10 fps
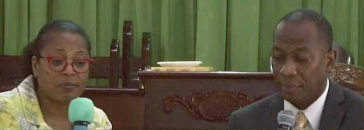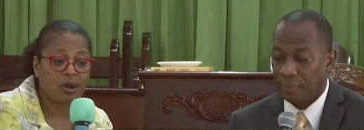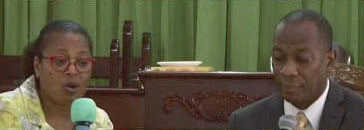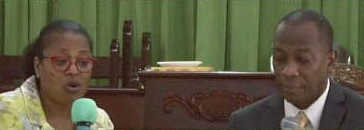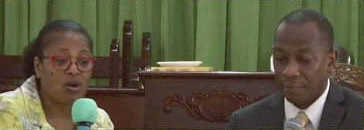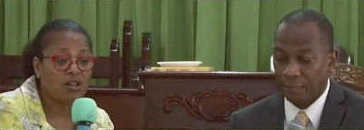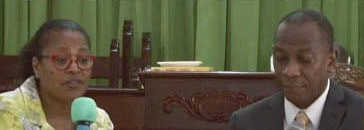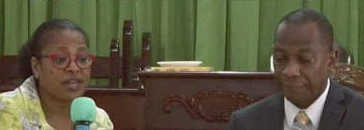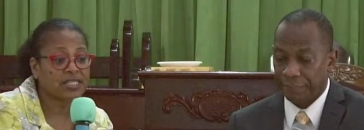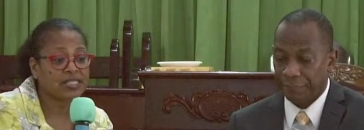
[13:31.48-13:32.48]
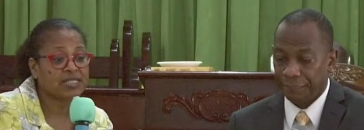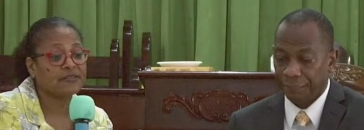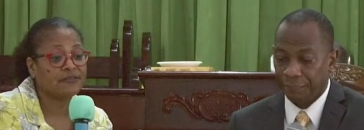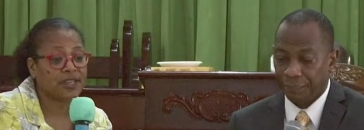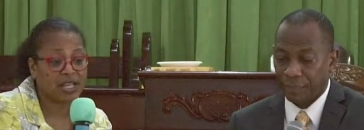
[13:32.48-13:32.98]
Speaker 1: power that is
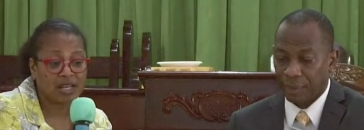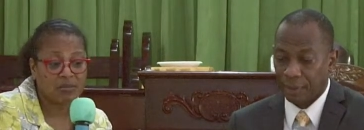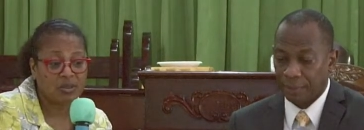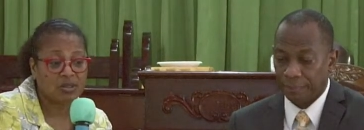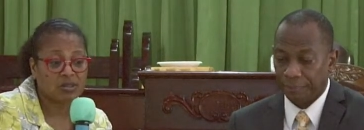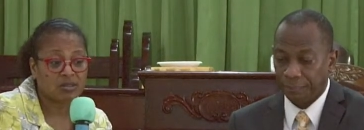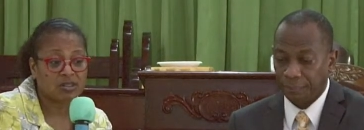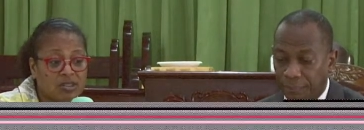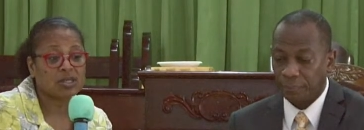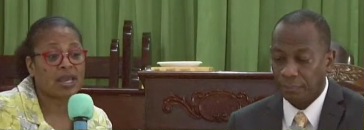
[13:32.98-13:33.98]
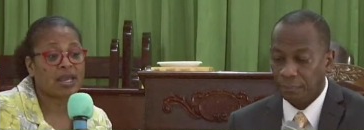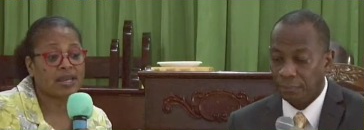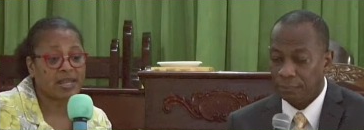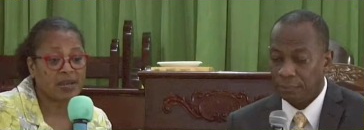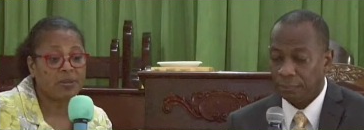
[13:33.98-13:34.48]
available to
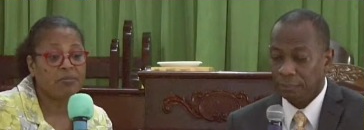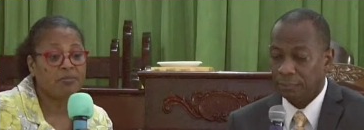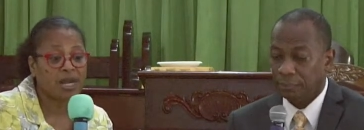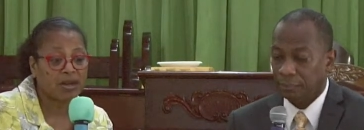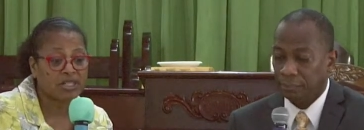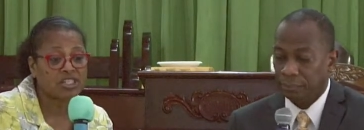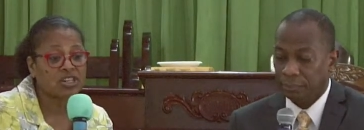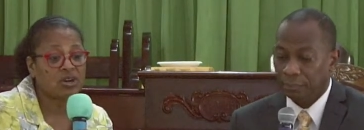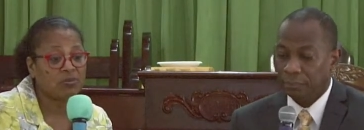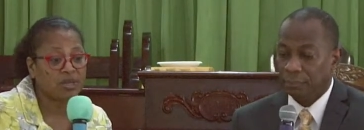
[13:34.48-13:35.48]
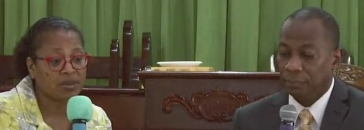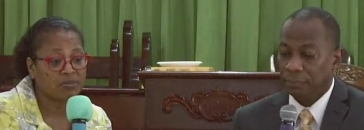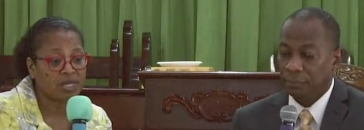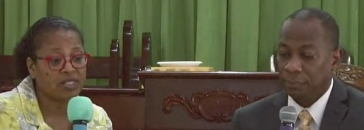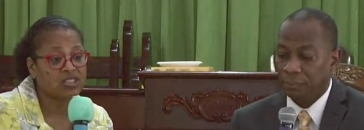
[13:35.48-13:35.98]
enable marriage
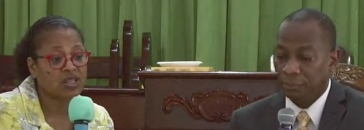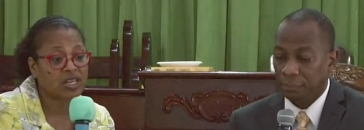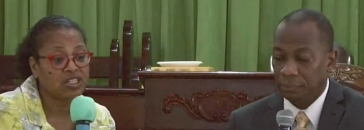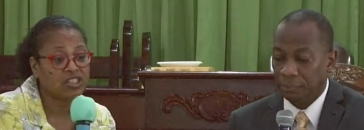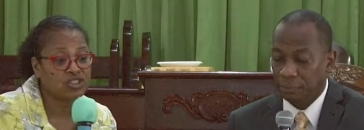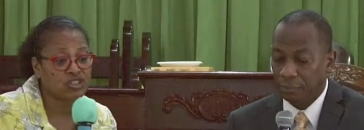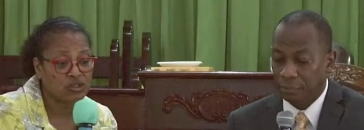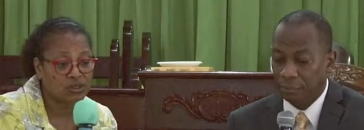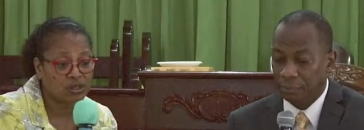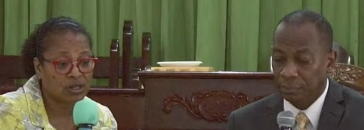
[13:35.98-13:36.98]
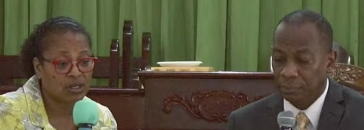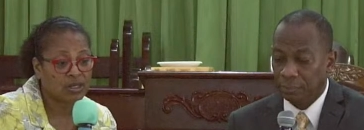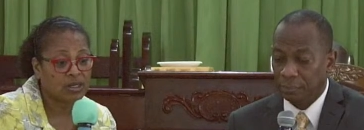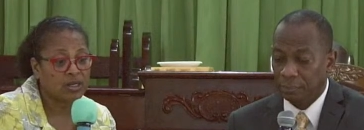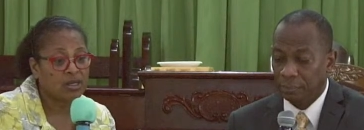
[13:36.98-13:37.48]
commitment to endure,
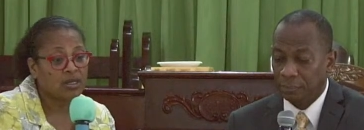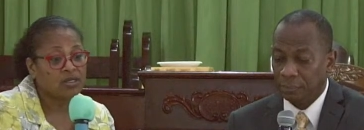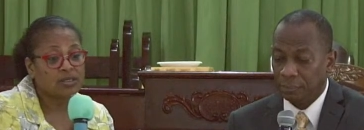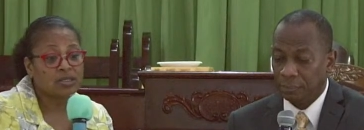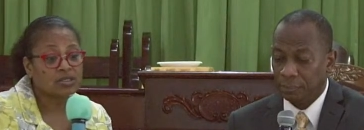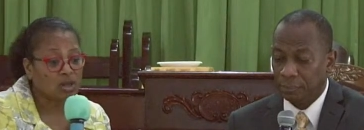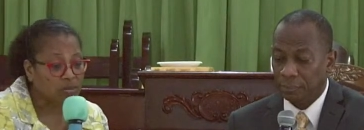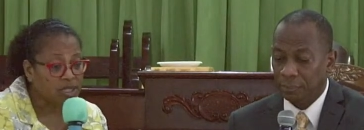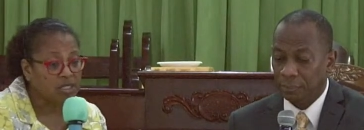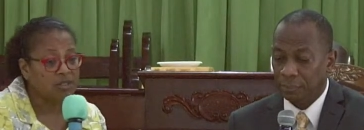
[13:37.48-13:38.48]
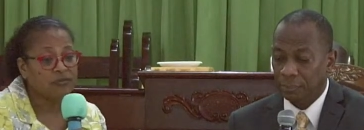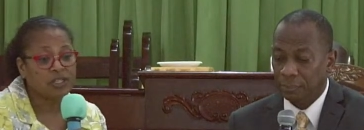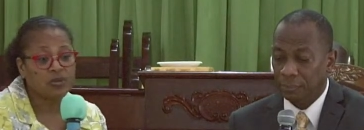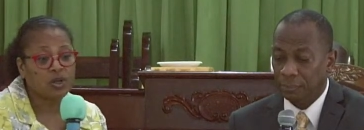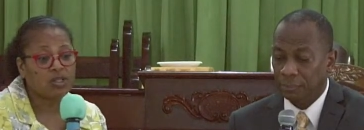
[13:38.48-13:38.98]
some
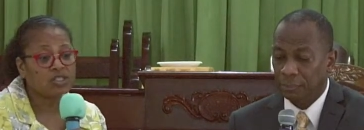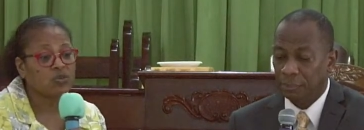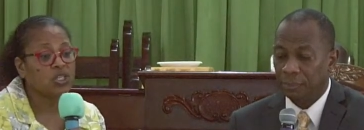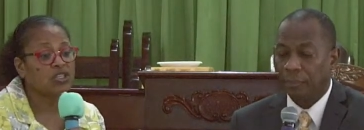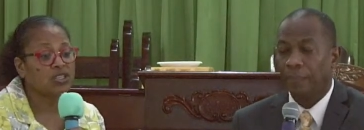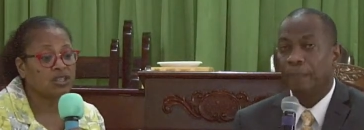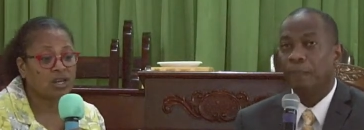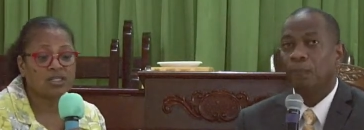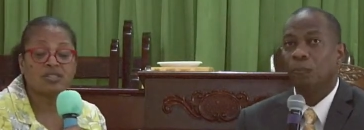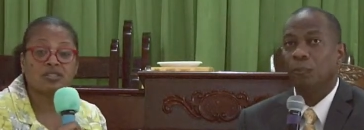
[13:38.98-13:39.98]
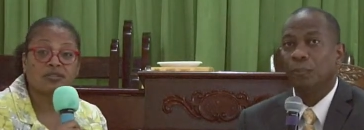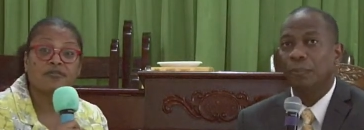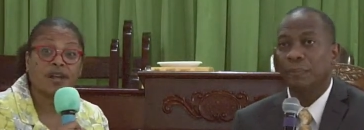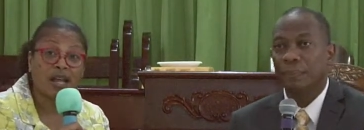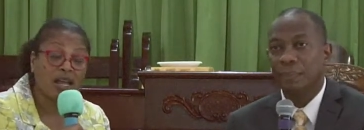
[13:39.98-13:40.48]
individuals will not
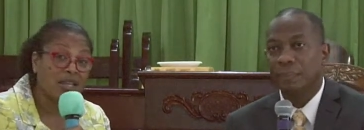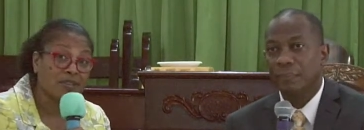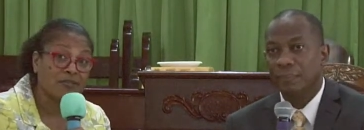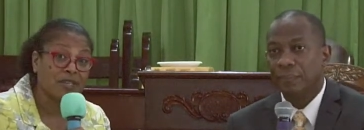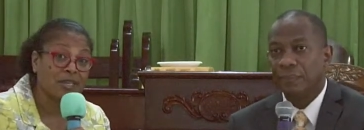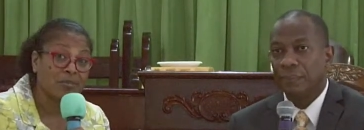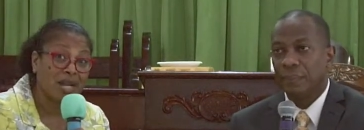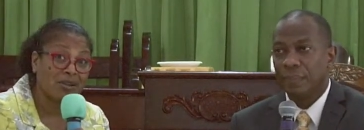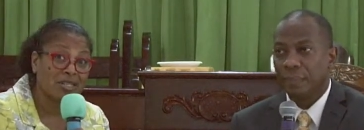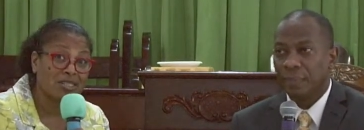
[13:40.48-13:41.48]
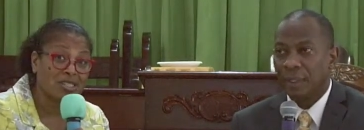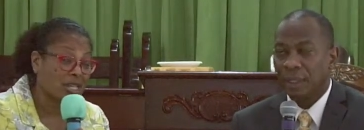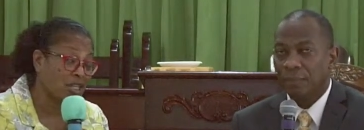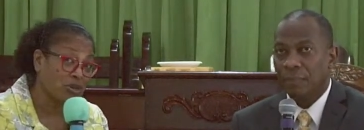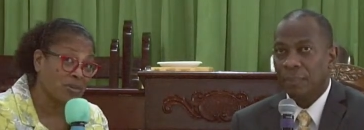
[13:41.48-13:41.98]
survive in marriage.
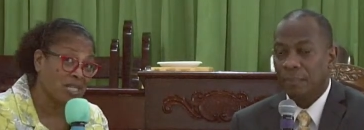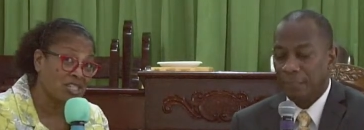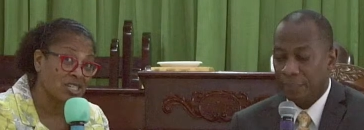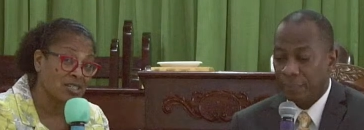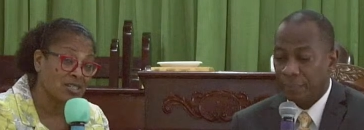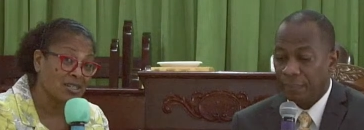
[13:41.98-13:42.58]
Can you imagine?